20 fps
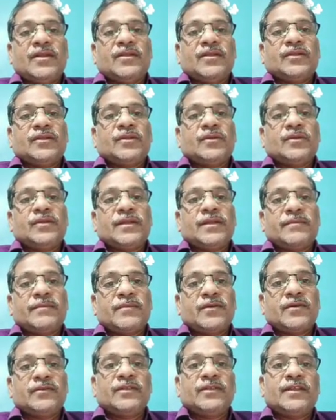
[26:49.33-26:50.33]
Through the
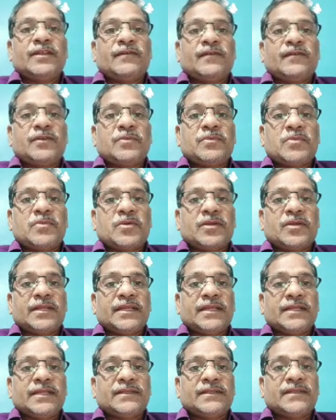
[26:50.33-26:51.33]
mouth the food
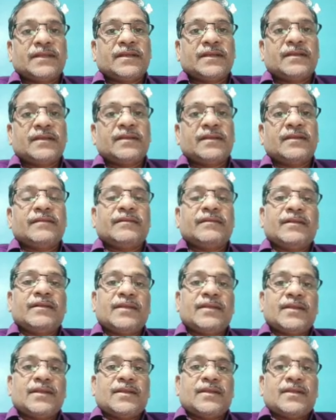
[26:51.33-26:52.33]
particles are
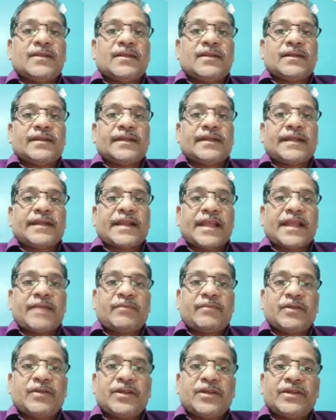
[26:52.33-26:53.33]

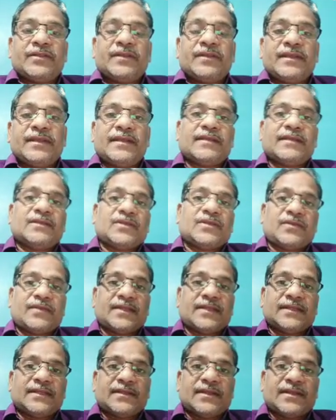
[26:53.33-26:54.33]
trapped into the
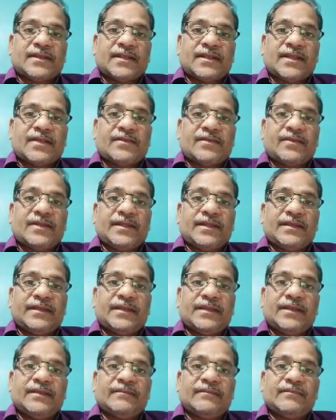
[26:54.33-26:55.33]
gastrovascular cavity.
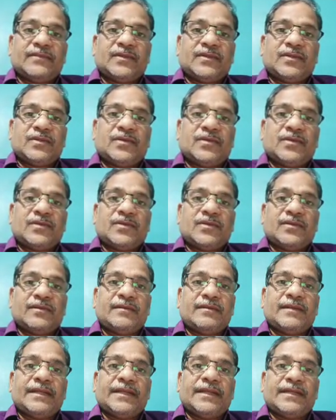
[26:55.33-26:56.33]
So
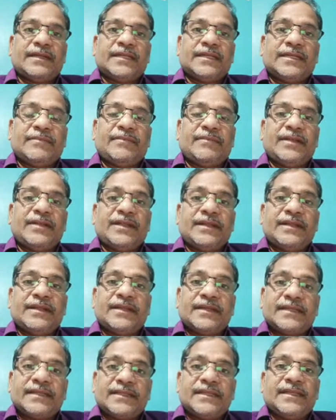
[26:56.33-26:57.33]
it
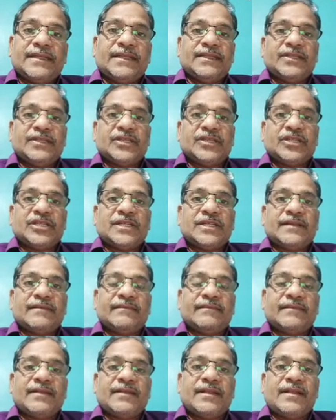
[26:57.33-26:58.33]
mediates the ingestion,
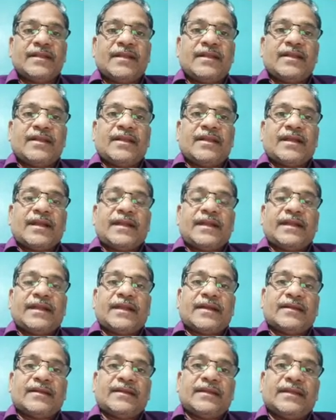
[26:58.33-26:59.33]
and
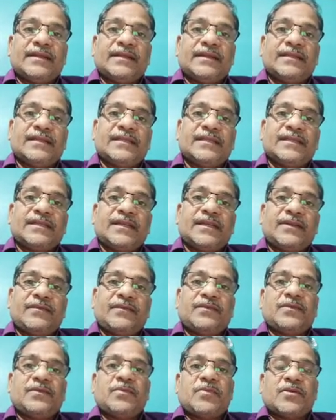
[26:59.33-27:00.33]
undigested
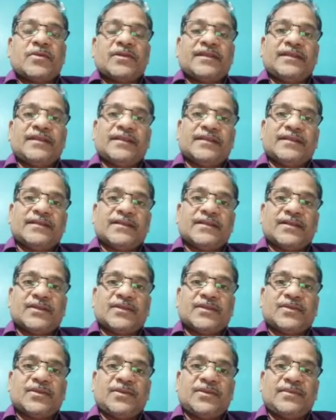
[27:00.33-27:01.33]
food particles also